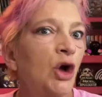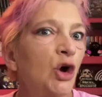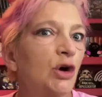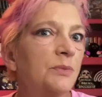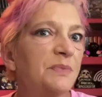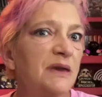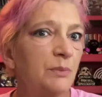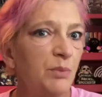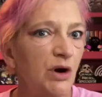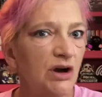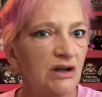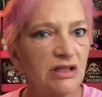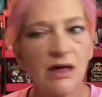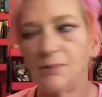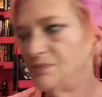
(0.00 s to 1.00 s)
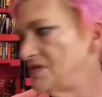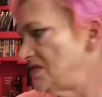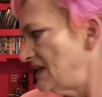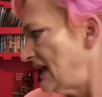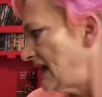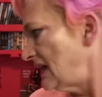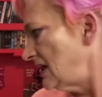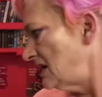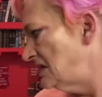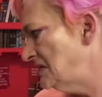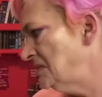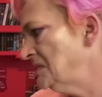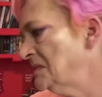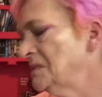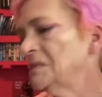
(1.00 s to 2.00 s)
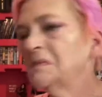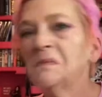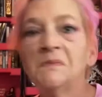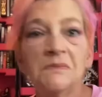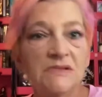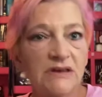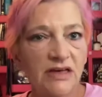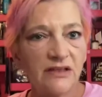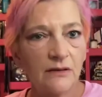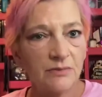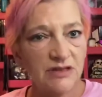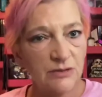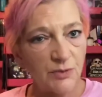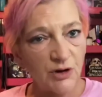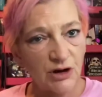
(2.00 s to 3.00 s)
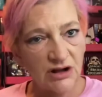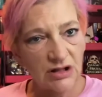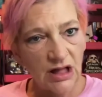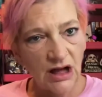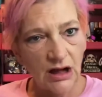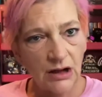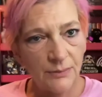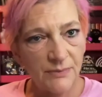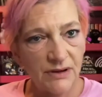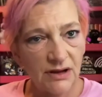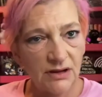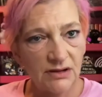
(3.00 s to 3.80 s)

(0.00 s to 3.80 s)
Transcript: Could be a book club thing. Now that I'm in the book club.